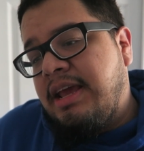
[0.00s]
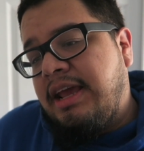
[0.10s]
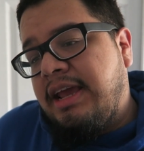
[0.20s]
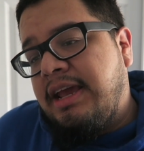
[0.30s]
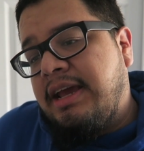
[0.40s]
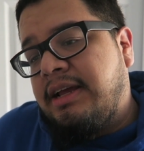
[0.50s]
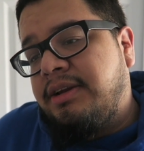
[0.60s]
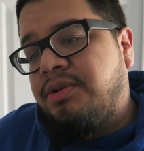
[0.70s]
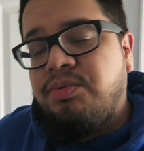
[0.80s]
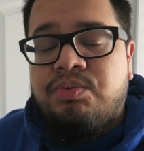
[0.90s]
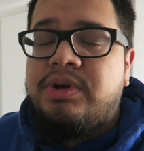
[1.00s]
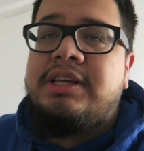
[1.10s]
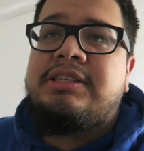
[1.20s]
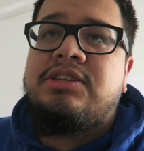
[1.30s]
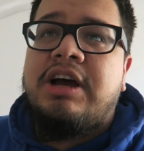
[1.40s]
And
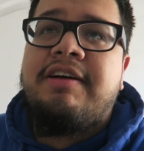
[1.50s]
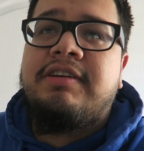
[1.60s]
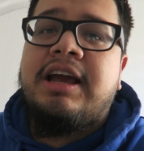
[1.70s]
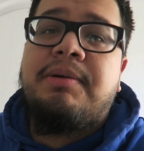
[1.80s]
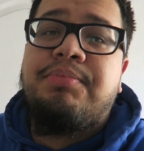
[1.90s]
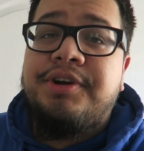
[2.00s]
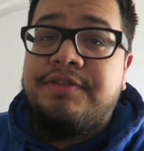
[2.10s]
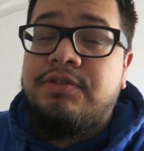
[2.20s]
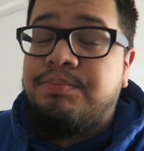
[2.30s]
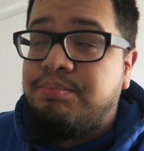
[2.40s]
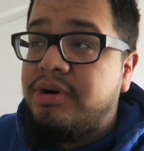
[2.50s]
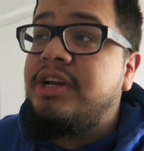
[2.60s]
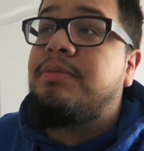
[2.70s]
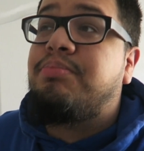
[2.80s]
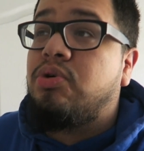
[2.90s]
we still haven't got
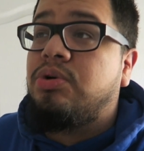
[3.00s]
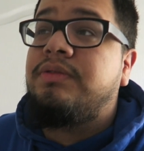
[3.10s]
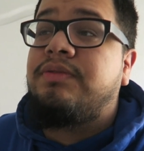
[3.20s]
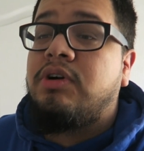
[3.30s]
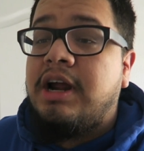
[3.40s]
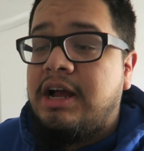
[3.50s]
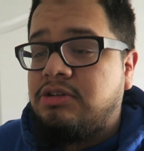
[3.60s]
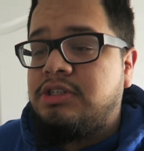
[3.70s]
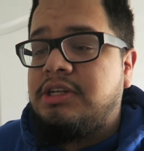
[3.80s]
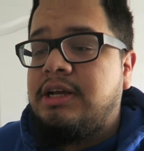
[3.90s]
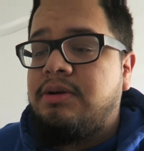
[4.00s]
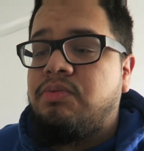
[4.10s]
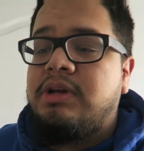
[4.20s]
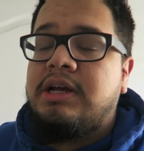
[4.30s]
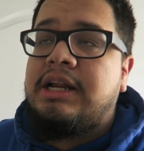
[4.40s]
pre-approved for a house yet.
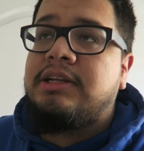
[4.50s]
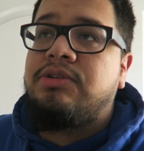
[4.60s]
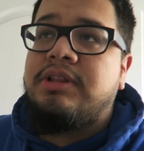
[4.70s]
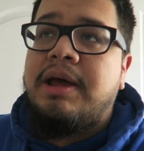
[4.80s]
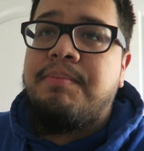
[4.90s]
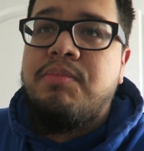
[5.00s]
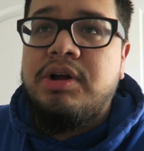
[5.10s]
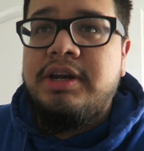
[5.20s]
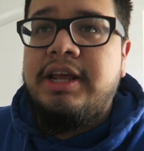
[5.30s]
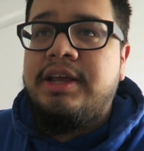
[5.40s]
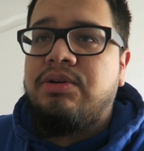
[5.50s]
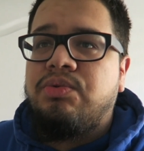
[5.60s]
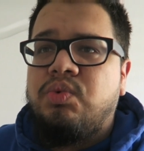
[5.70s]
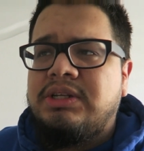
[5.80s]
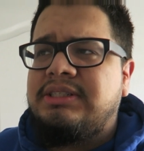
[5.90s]
We gotta do that Monday or
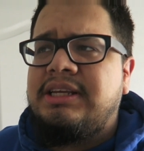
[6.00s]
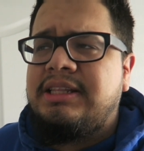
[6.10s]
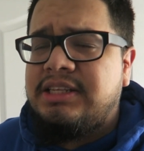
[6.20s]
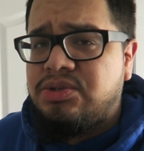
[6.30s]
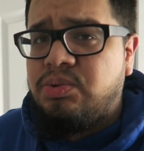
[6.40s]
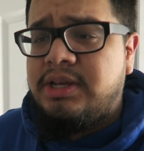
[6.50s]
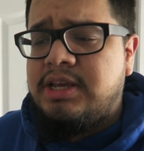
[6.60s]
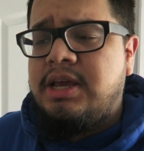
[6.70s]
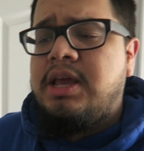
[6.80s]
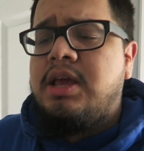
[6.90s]
Wednesday this week.